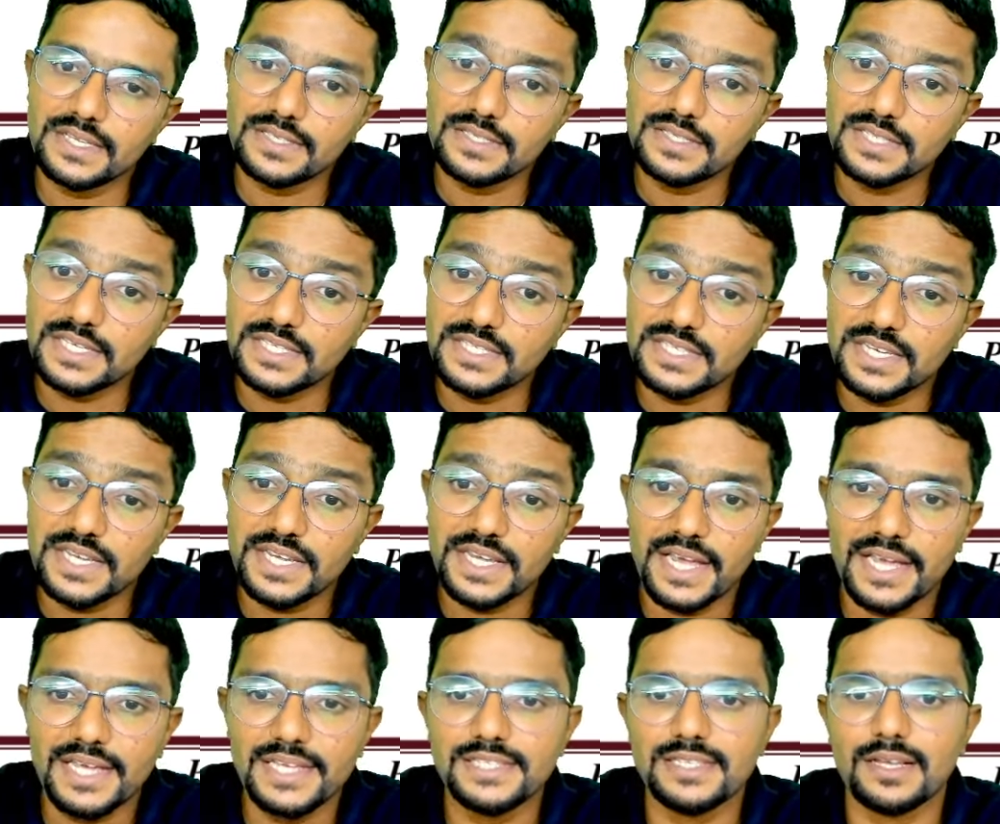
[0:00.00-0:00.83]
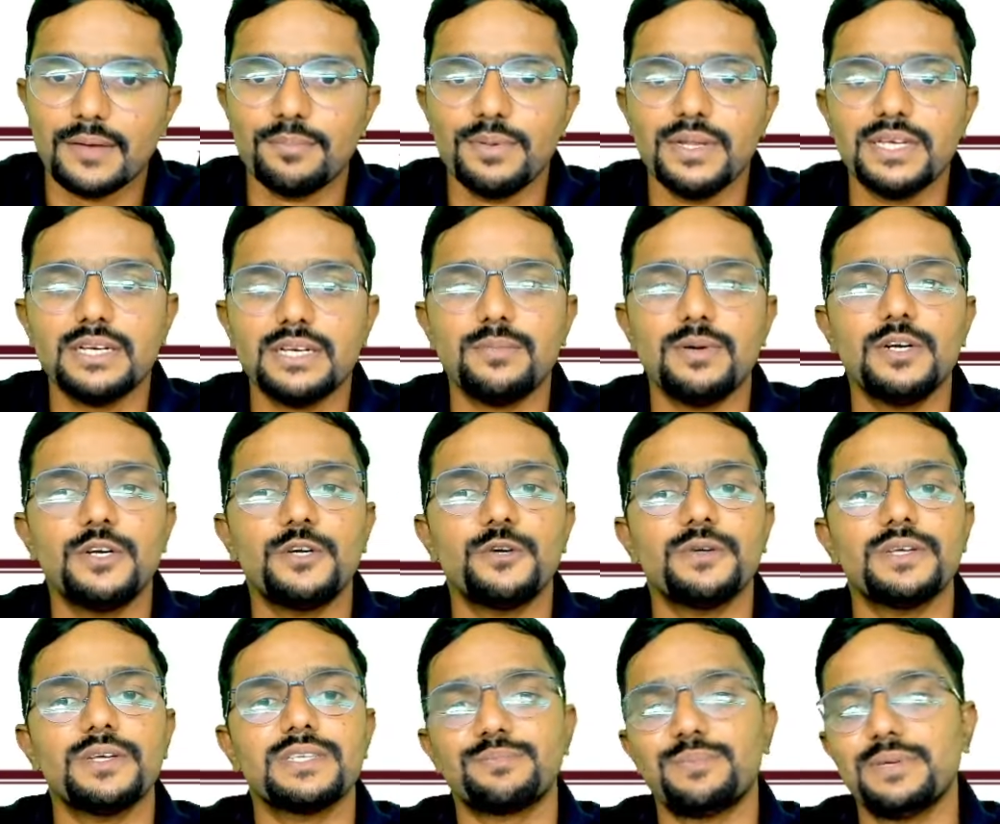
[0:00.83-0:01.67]
CCA is applicable
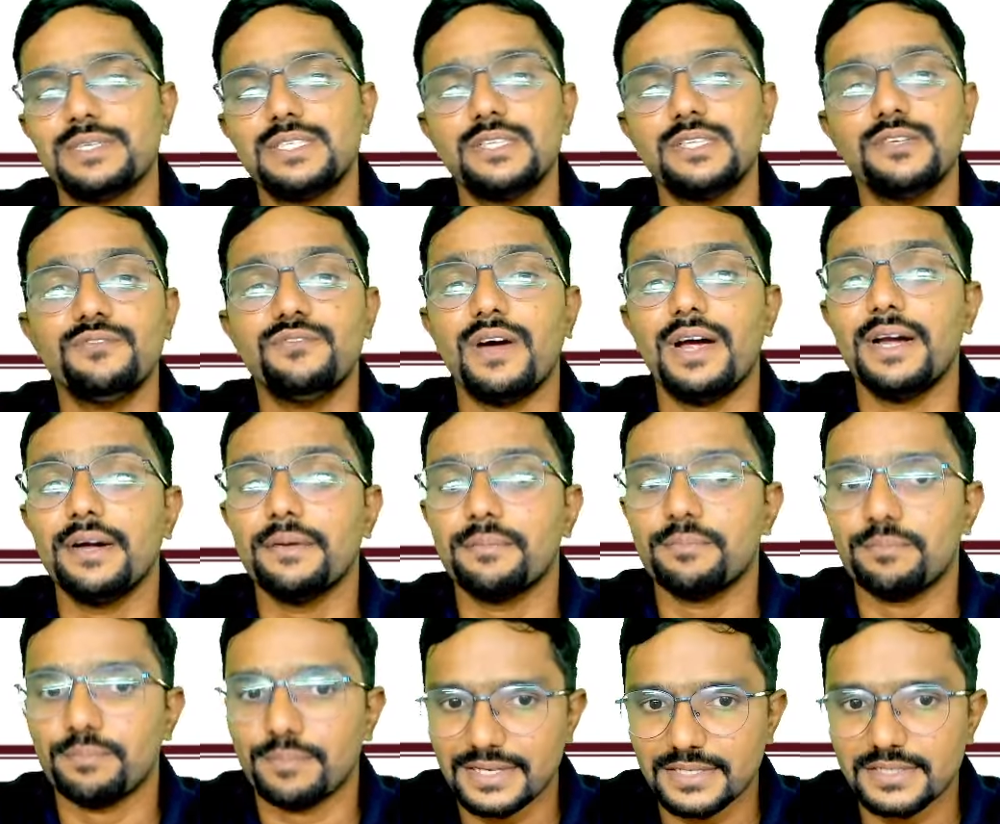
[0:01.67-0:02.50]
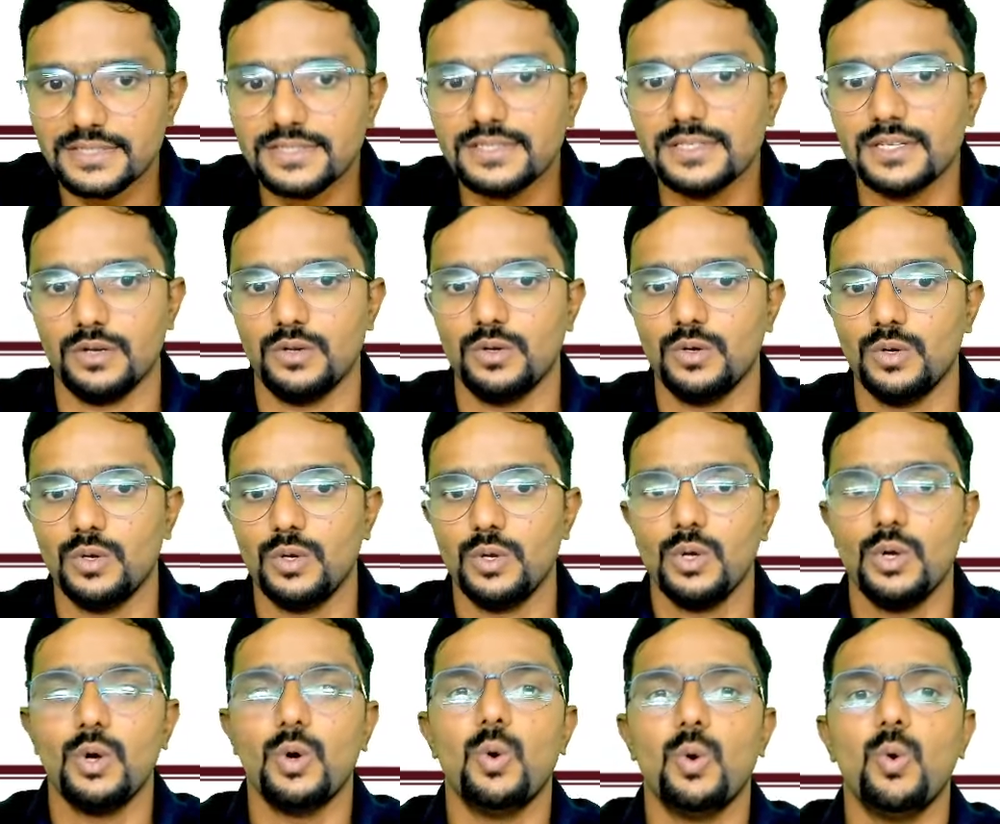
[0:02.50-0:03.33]
to a specified person
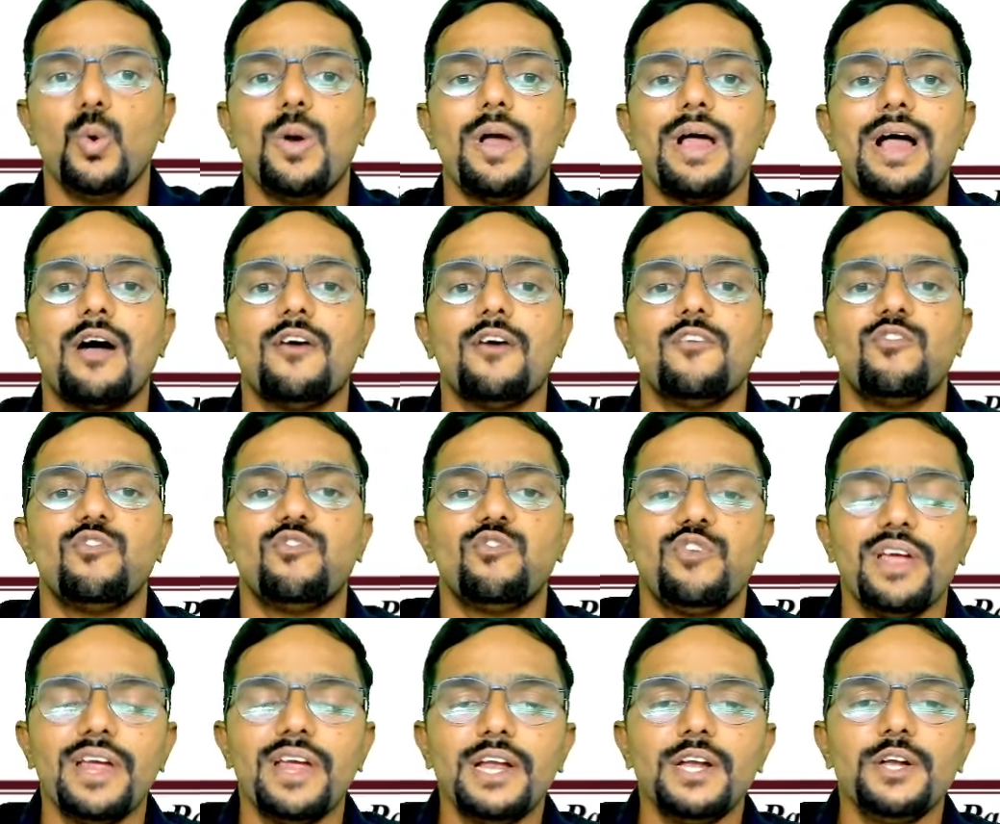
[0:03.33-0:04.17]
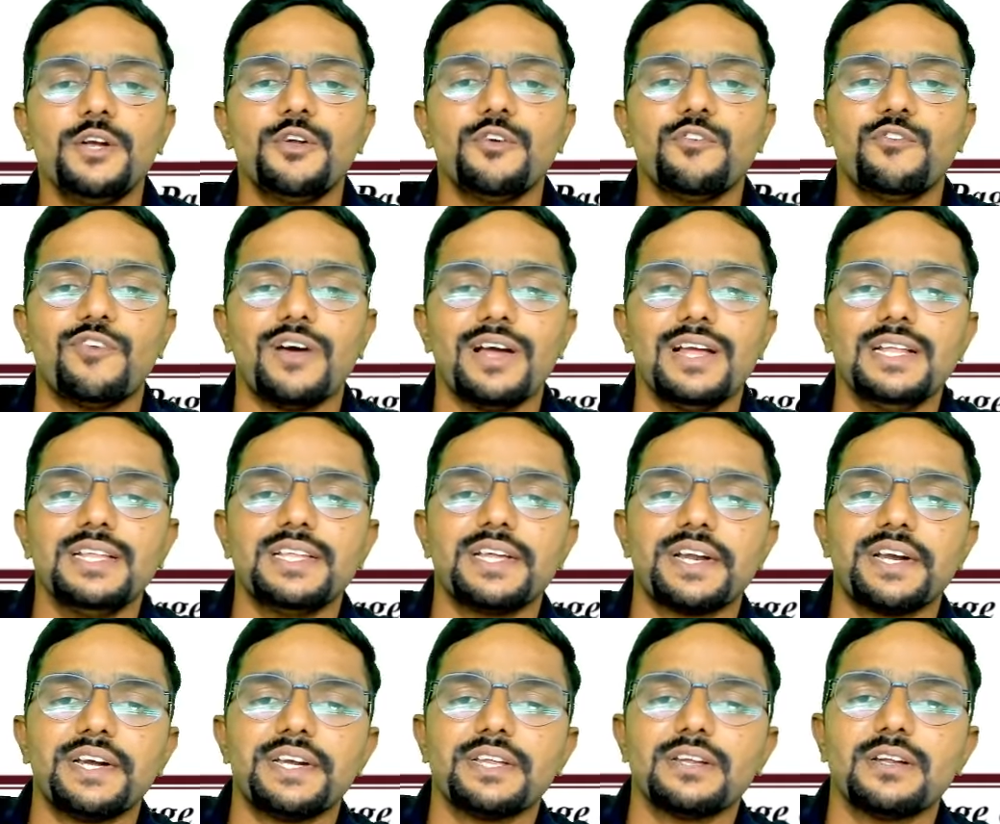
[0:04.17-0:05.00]
who have failed to file the
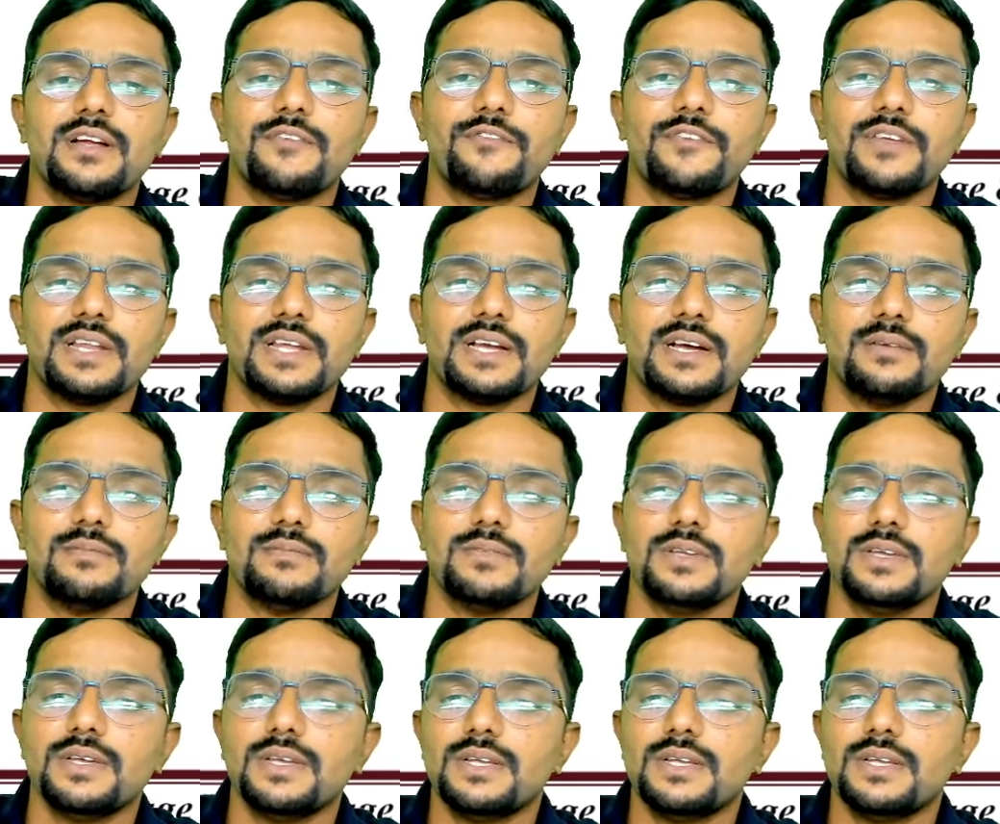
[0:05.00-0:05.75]
return of income.